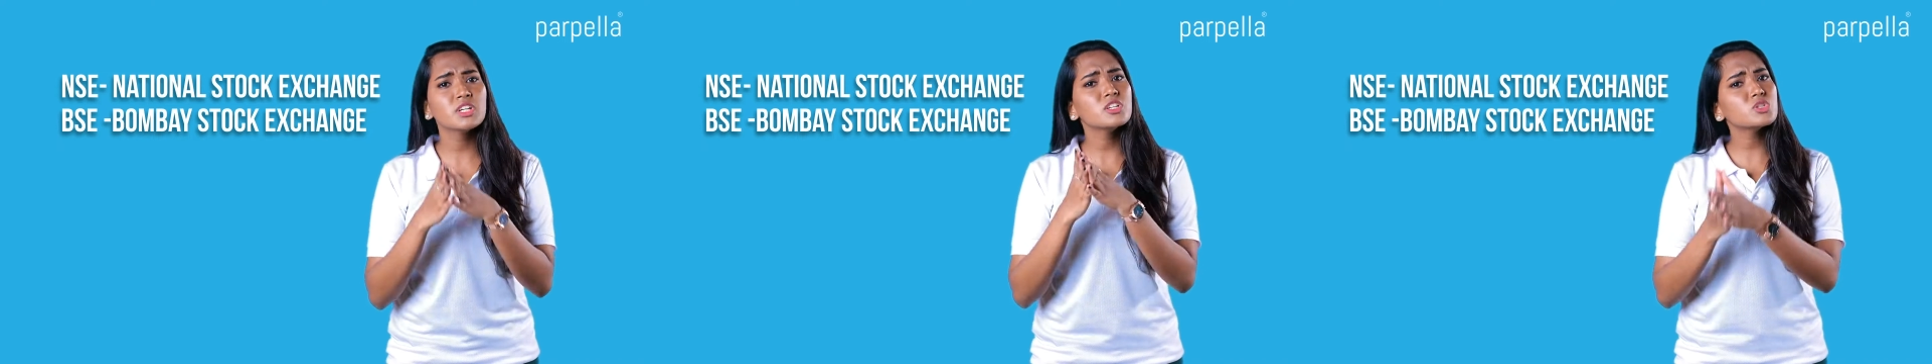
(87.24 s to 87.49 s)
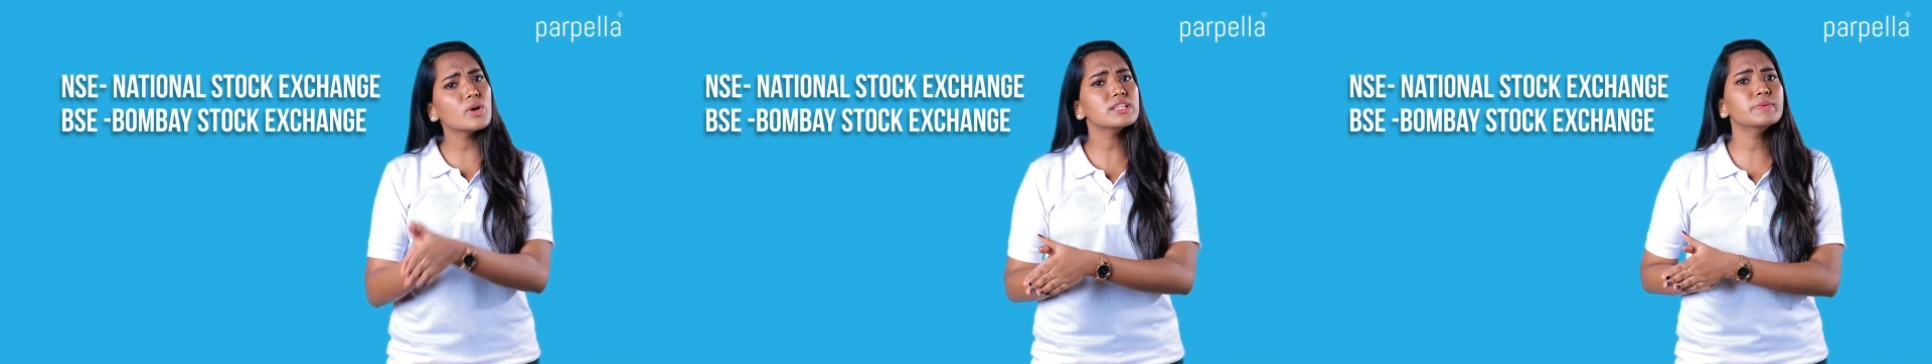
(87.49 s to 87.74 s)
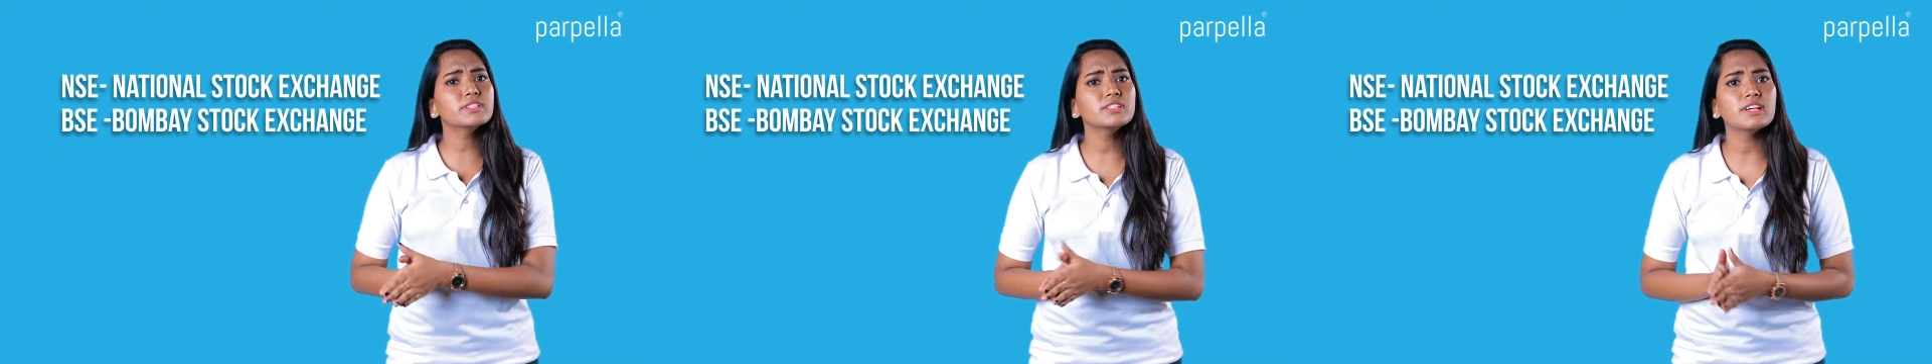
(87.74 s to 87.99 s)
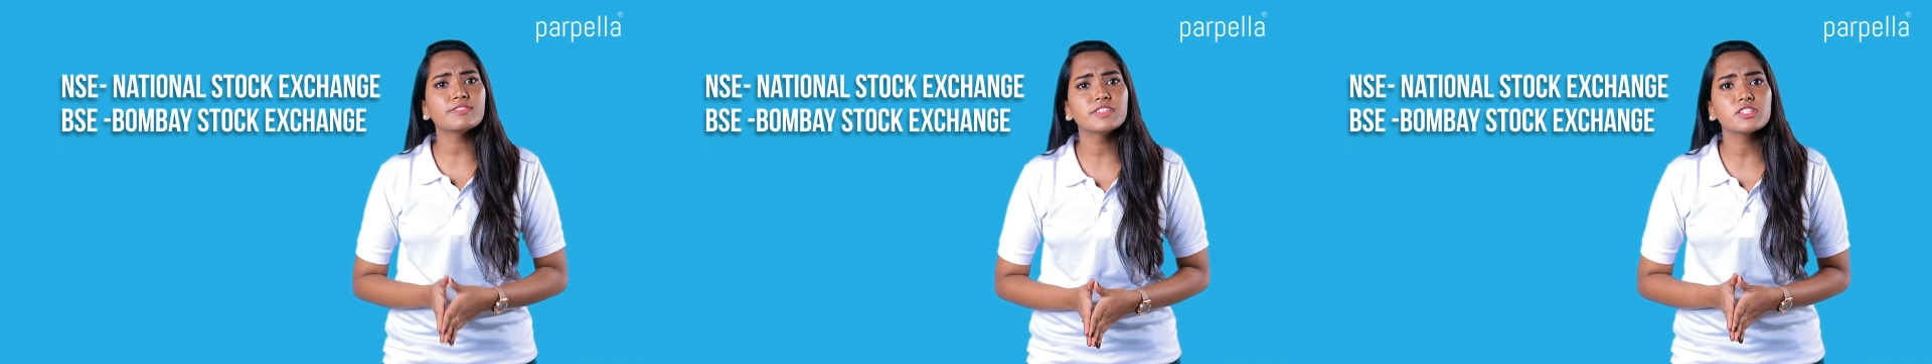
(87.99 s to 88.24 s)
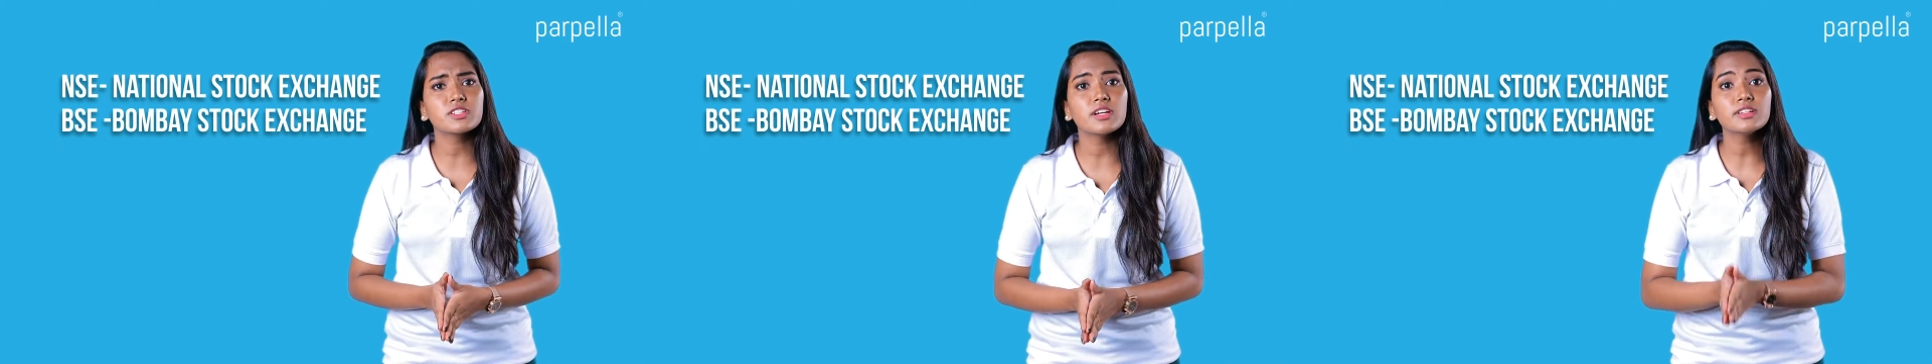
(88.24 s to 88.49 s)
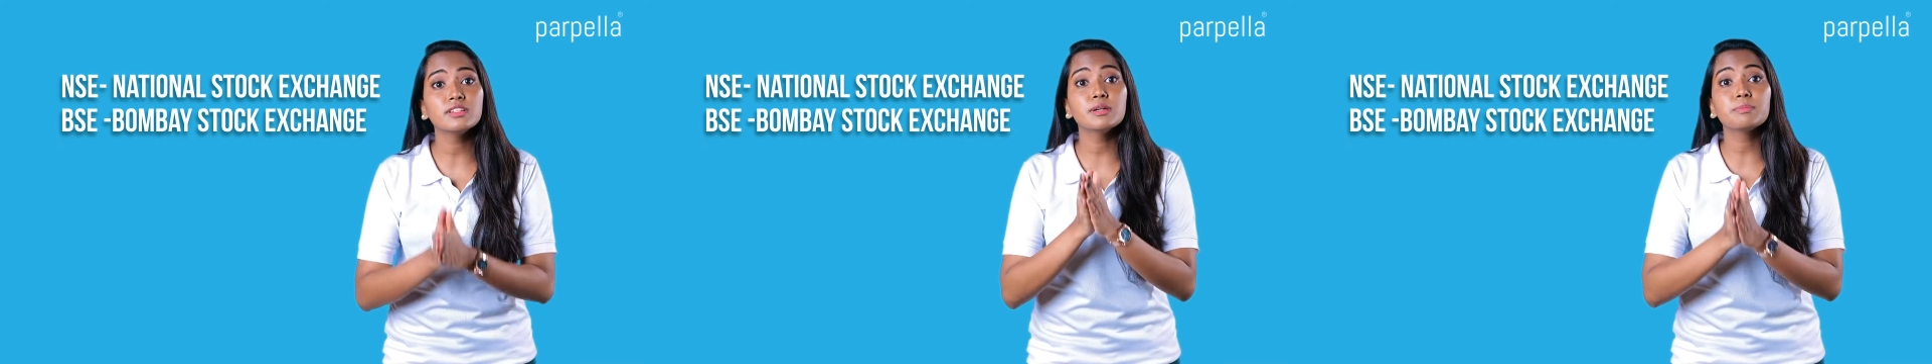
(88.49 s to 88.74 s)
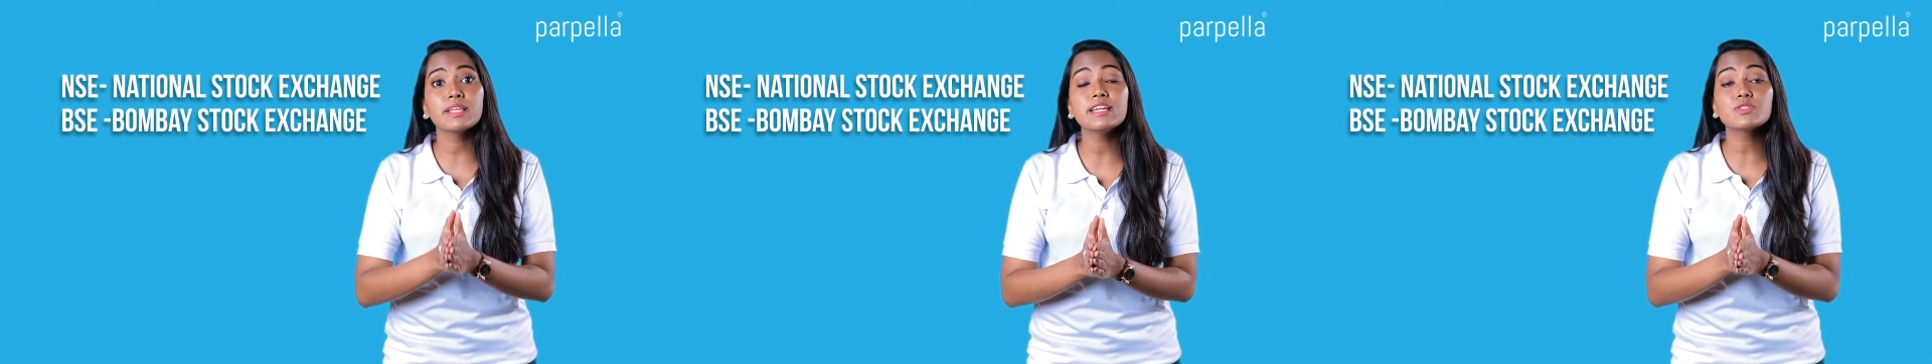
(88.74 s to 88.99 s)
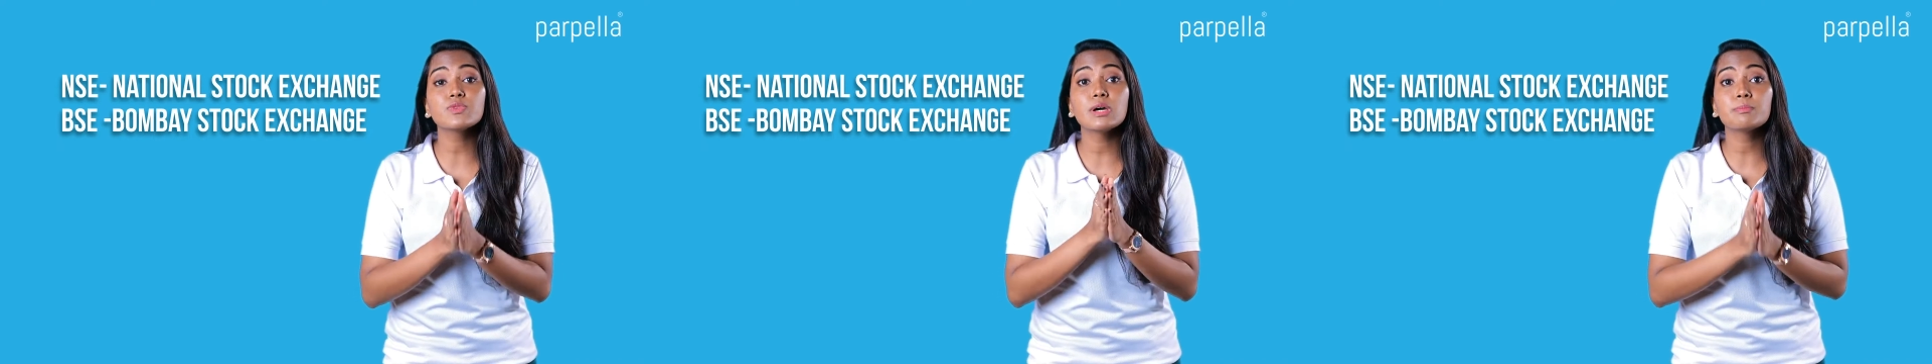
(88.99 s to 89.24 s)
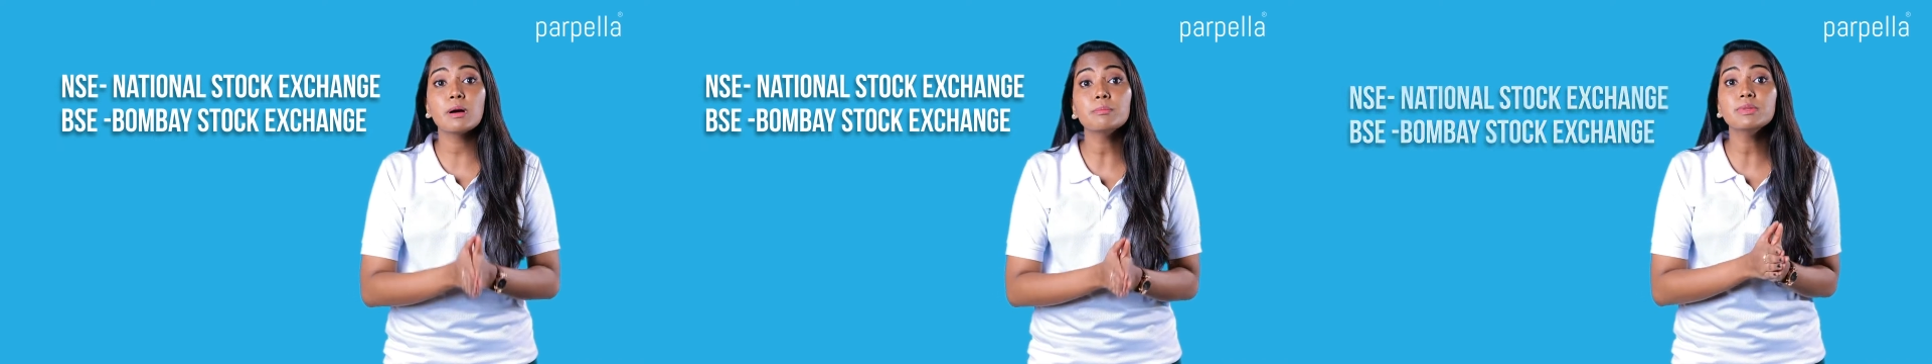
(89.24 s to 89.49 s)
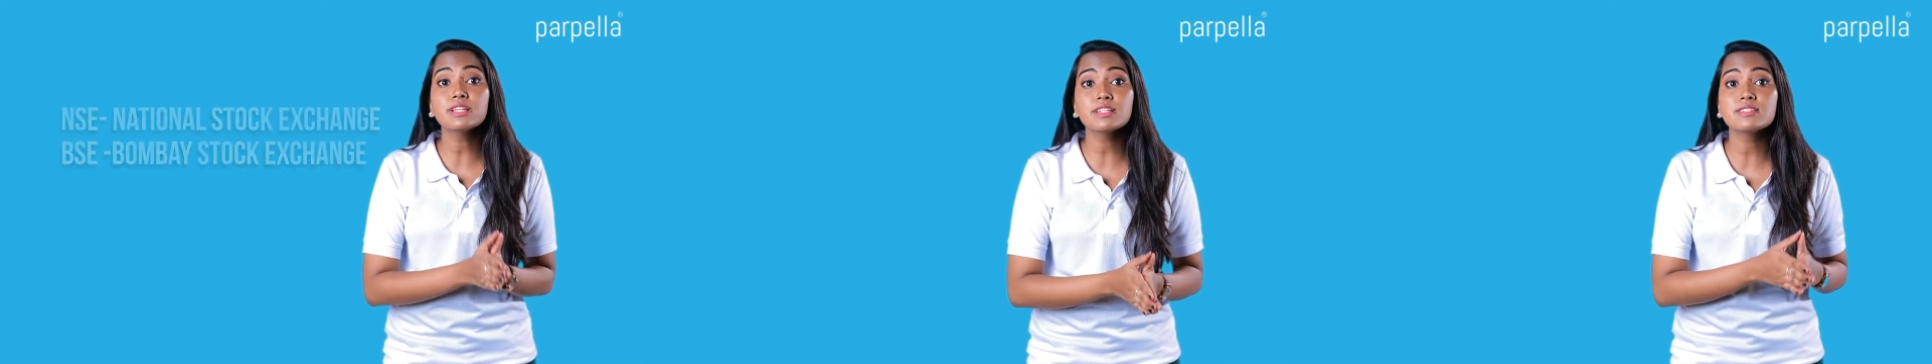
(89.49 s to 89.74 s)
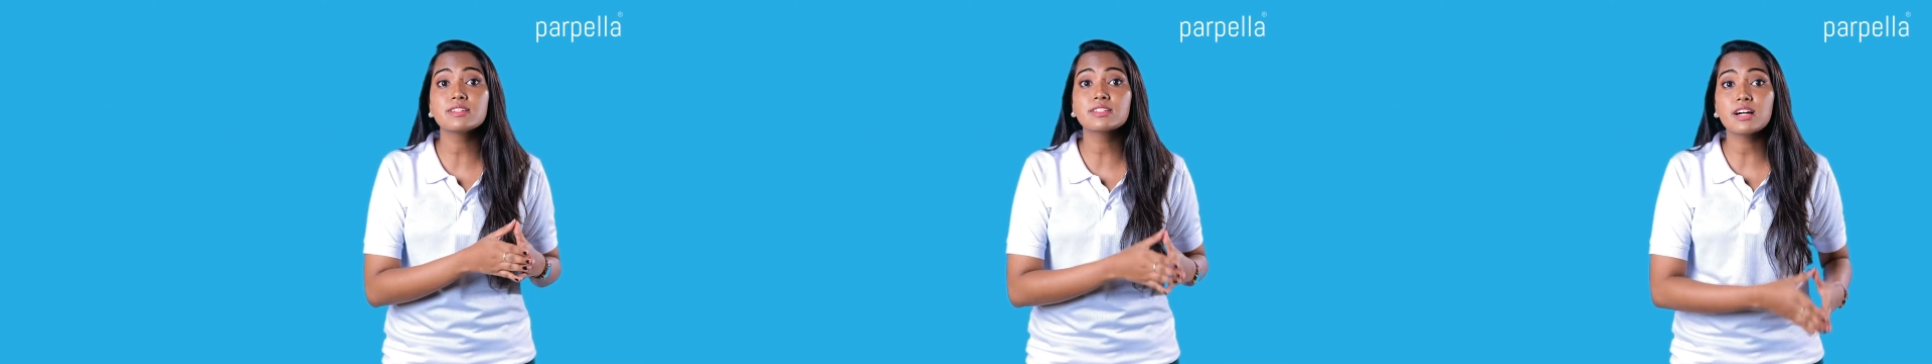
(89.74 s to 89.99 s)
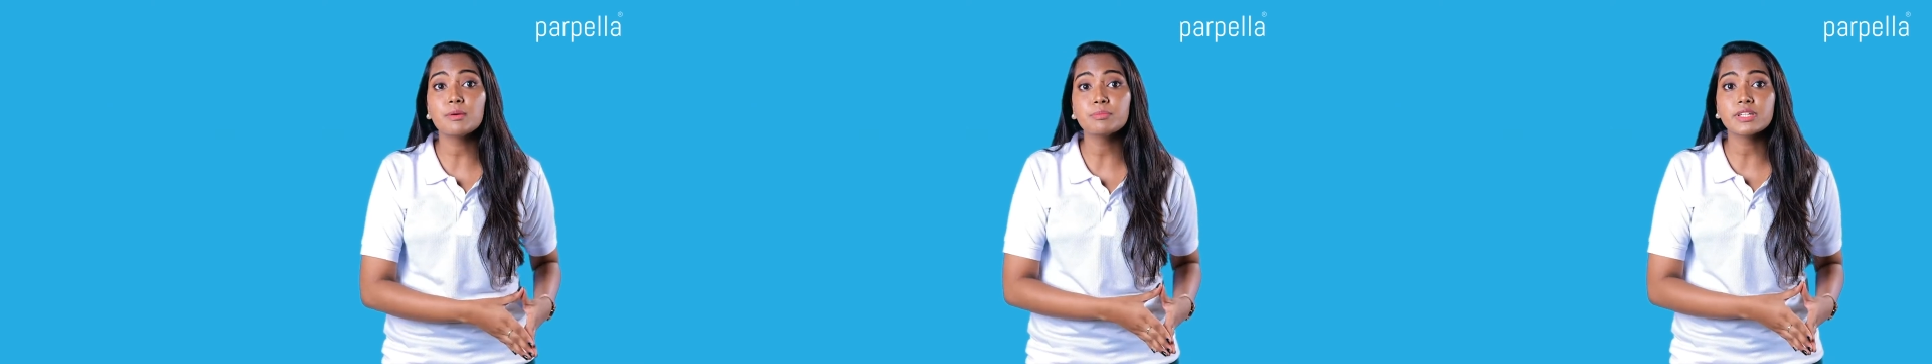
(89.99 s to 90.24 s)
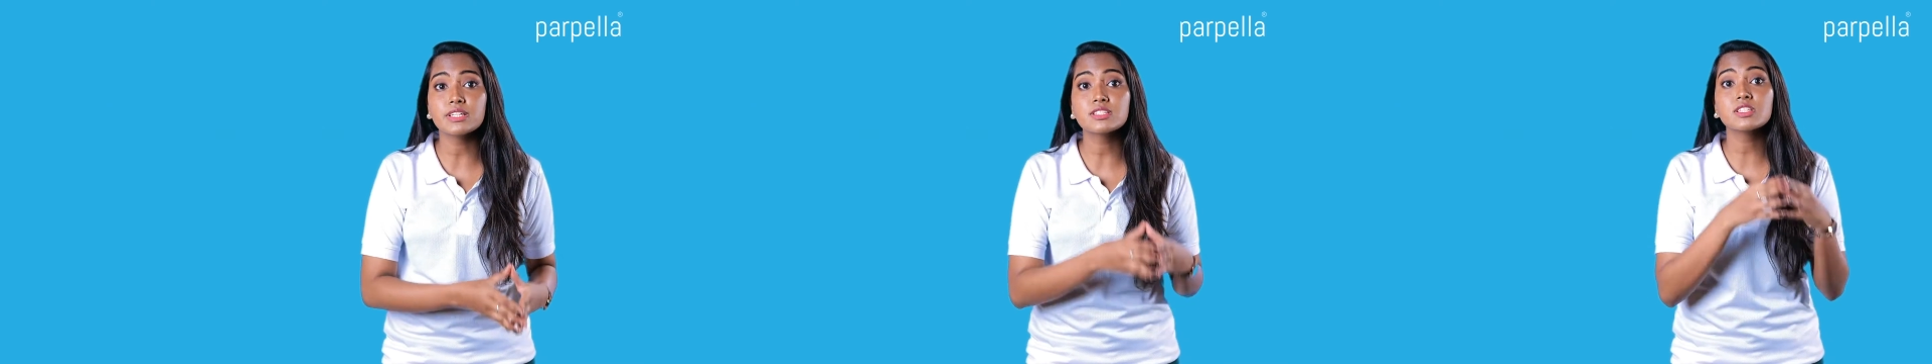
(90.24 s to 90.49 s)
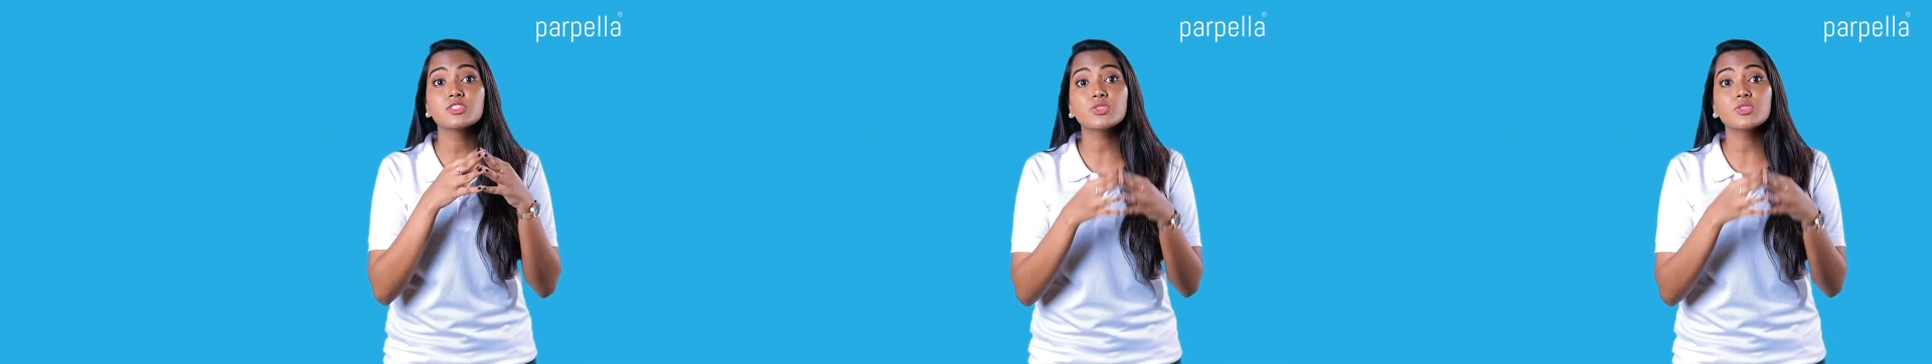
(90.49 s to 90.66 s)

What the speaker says: So as per the definition, the place where public listed companies